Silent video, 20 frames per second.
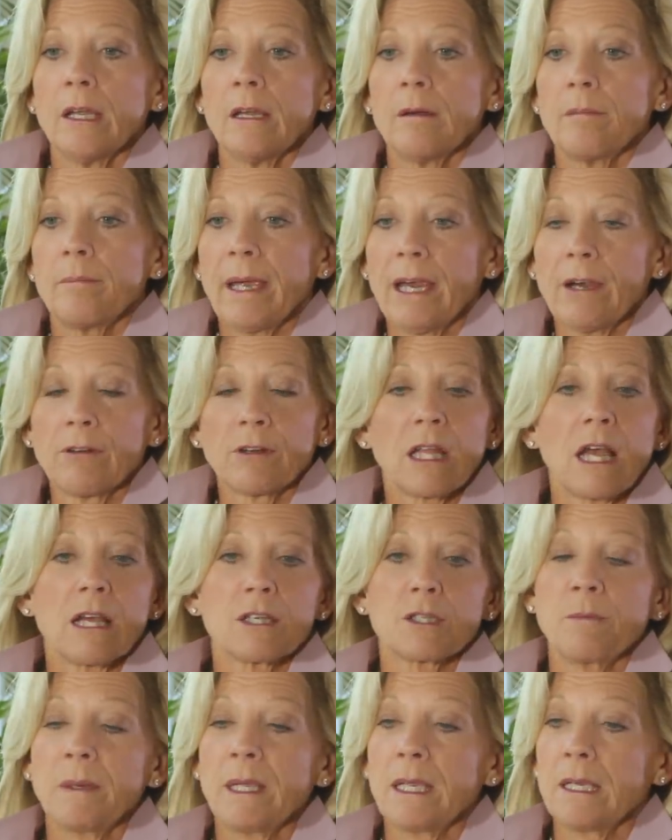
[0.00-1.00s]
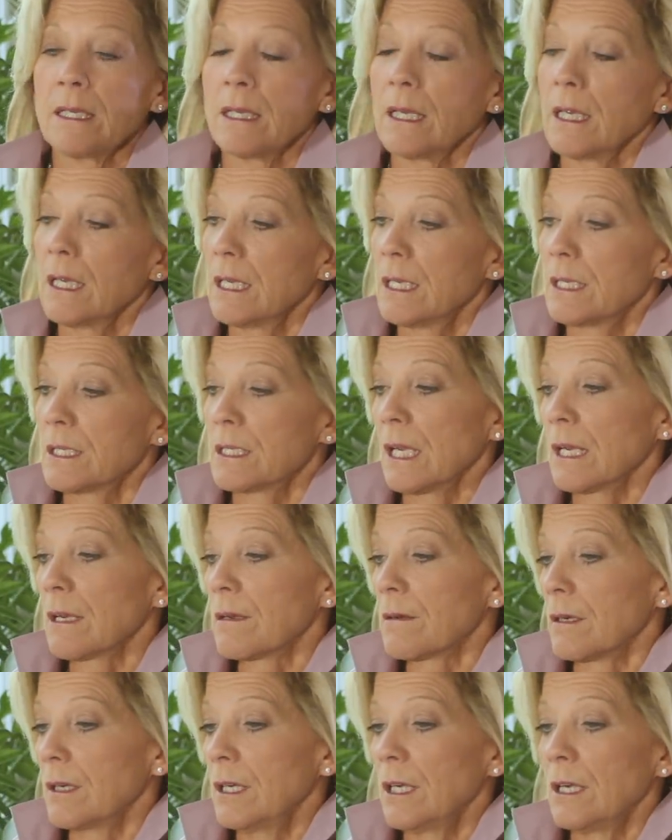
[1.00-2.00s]
paralyze me and
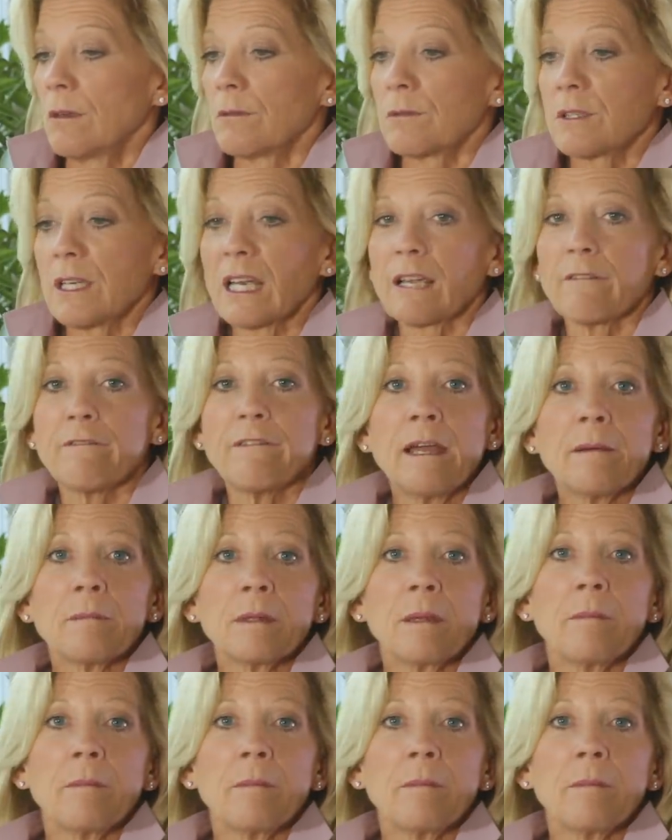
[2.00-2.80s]
take a family